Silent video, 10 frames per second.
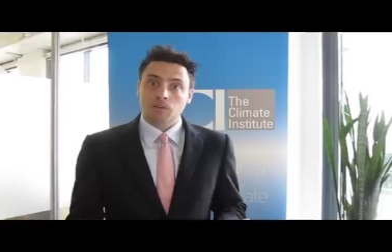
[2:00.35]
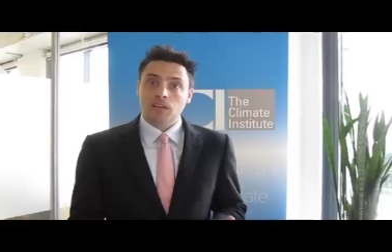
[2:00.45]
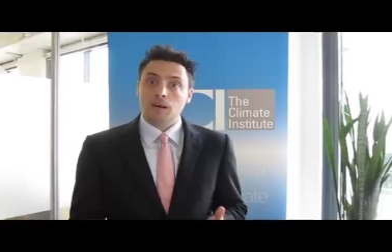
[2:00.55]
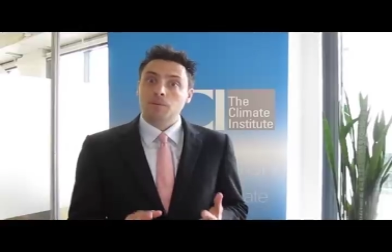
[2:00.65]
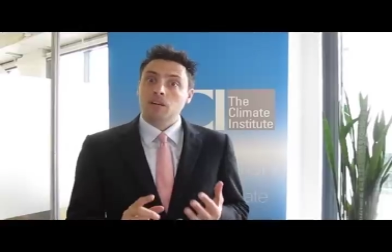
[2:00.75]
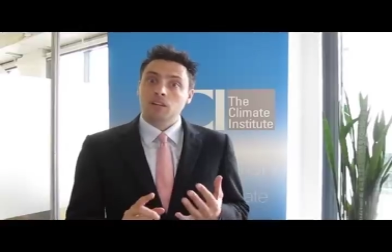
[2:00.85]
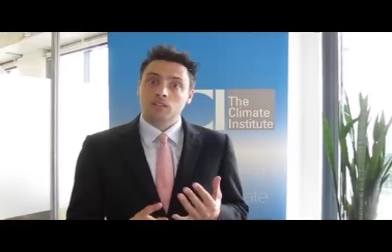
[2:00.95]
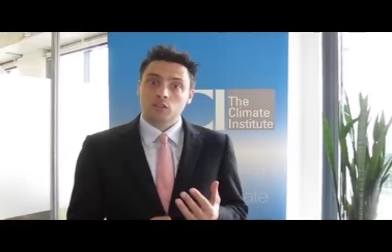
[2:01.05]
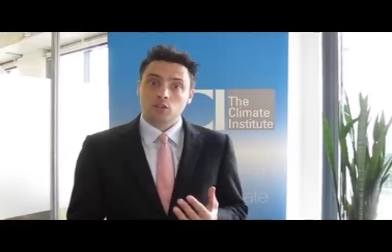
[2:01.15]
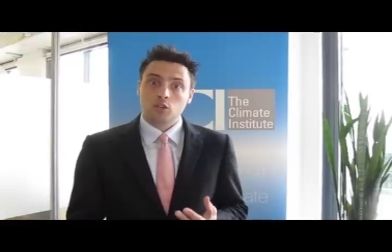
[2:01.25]
of capital,
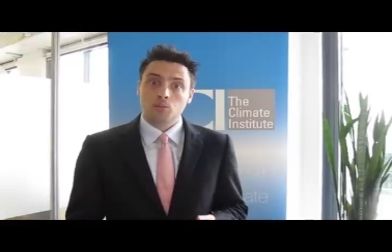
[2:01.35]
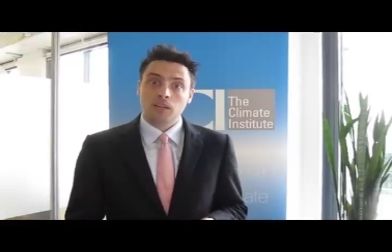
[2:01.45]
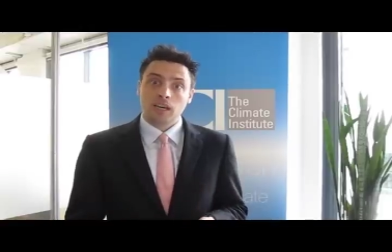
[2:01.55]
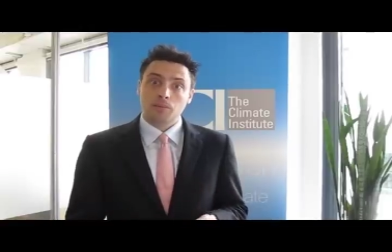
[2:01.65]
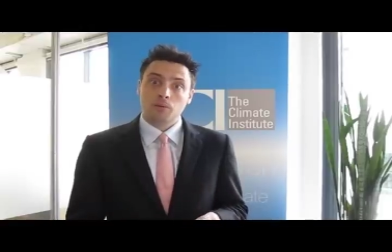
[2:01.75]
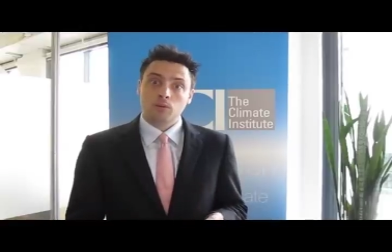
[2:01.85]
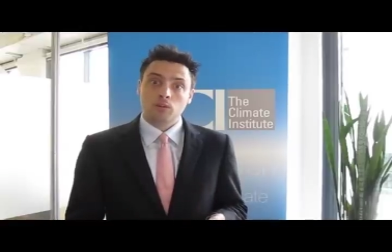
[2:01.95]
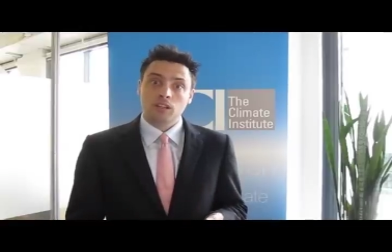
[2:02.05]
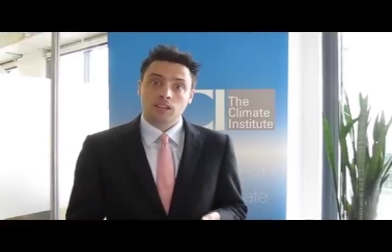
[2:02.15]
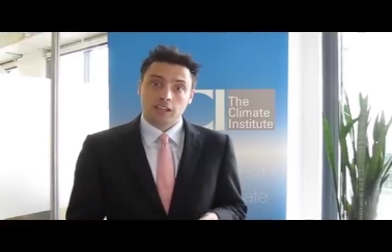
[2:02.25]
so human
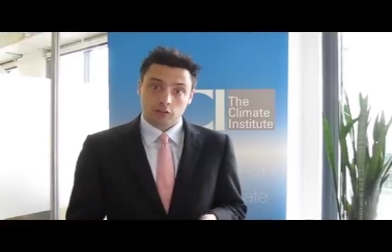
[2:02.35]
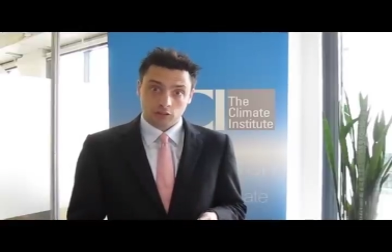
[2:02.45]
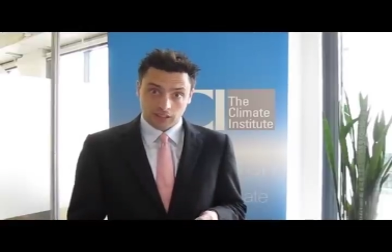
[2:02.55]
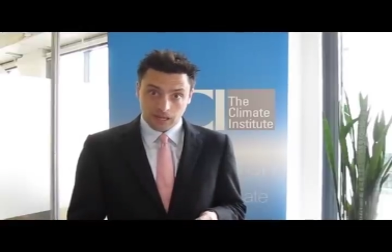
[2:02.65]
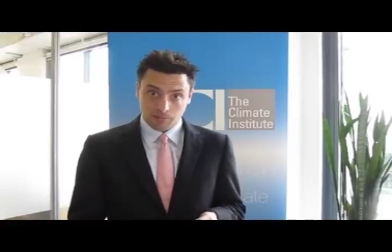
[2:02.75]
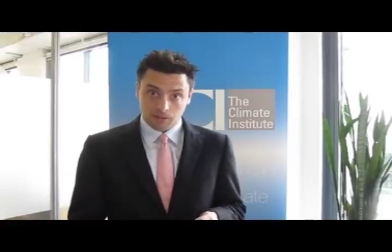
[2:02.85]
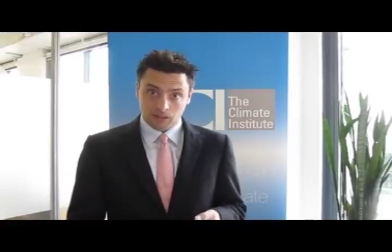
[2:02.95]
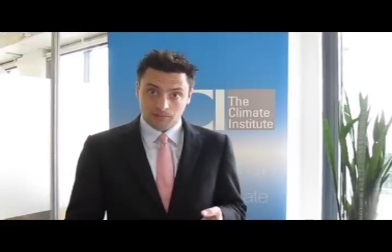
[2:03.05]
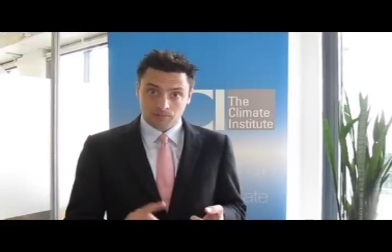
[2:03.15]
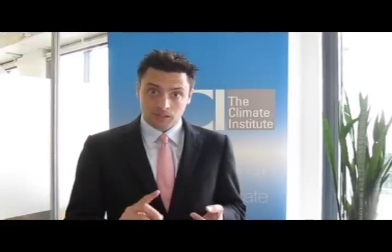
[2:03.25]
capital, natural
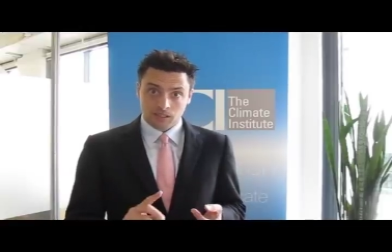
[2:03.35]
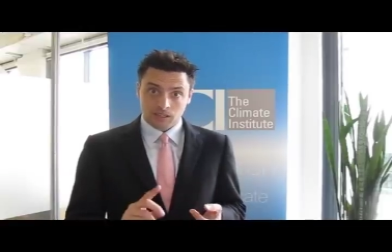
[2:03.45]
capital,